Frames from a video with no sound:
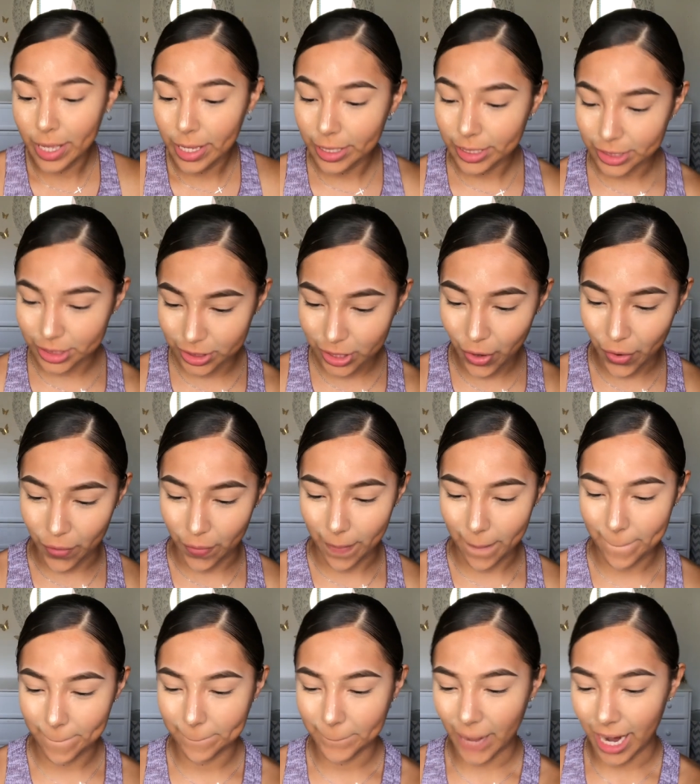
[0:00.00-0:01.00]
So
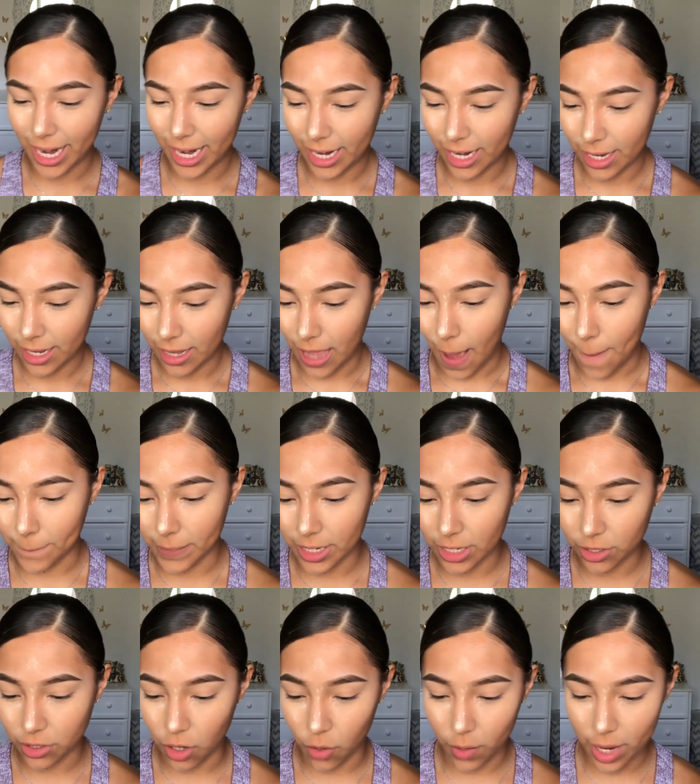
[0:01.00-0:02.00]
I'm
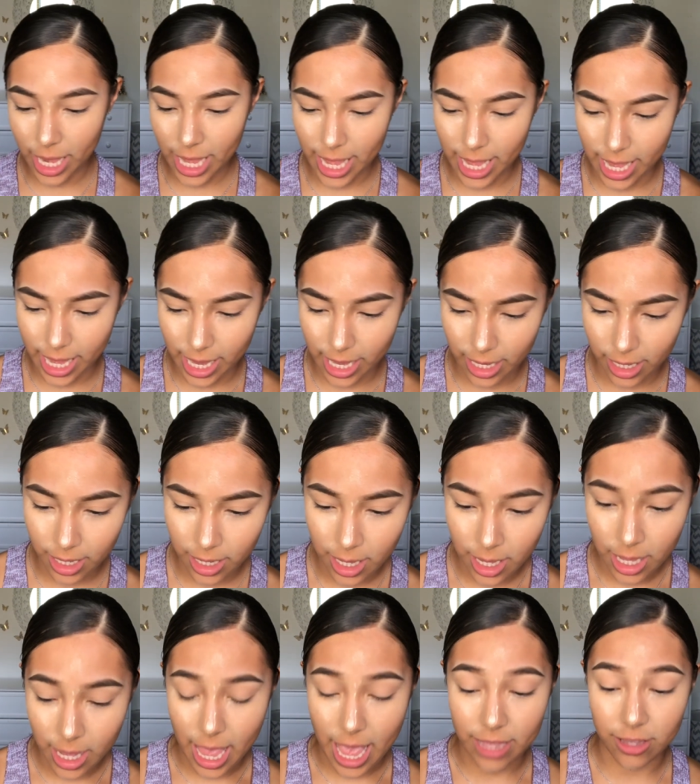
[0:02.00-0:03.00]
gonna go ahead
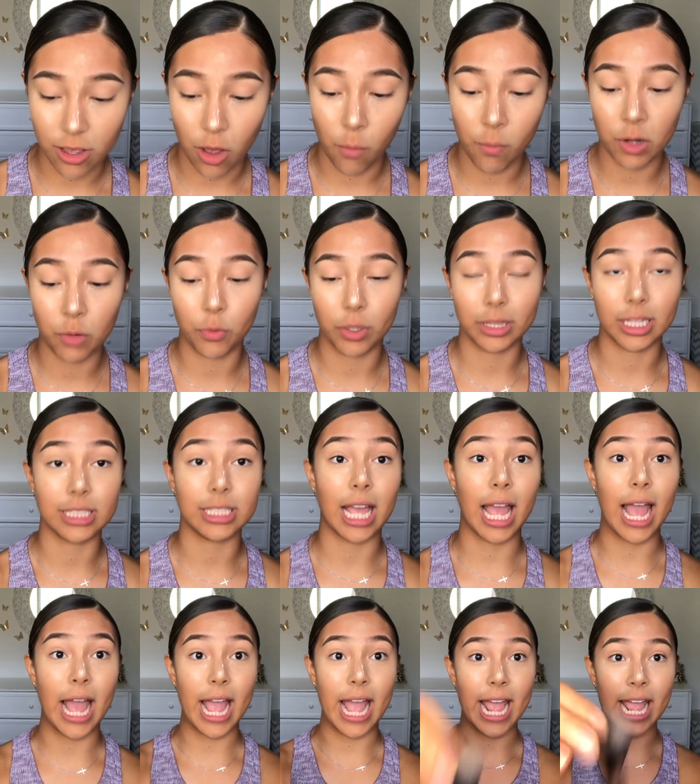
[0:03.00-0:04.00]
and go in with this
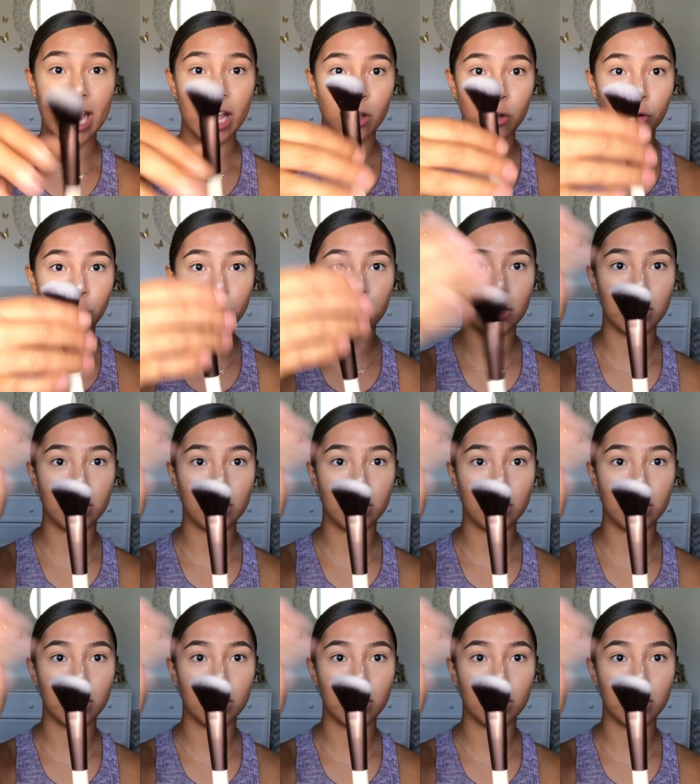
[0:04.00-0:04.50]
angled